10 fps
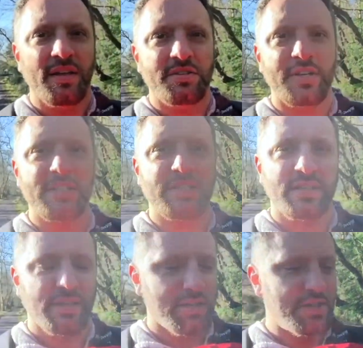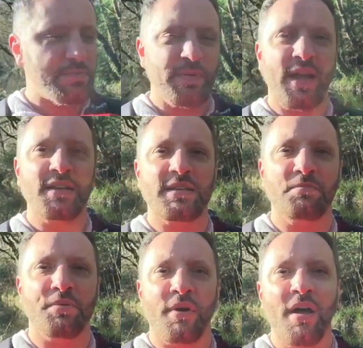Just, yeah. just because a
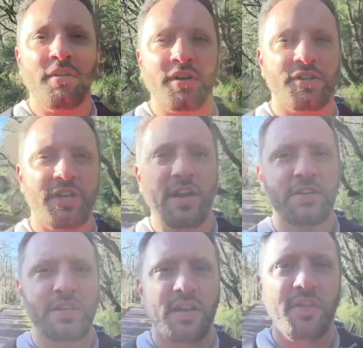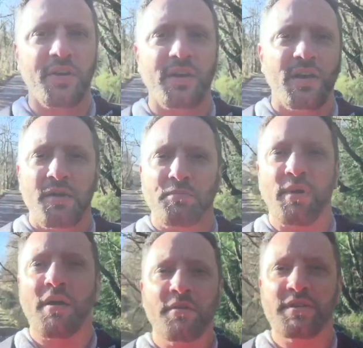brother shares another
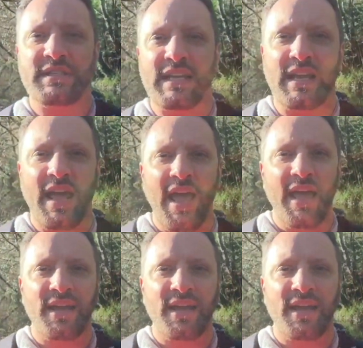brother's DNA.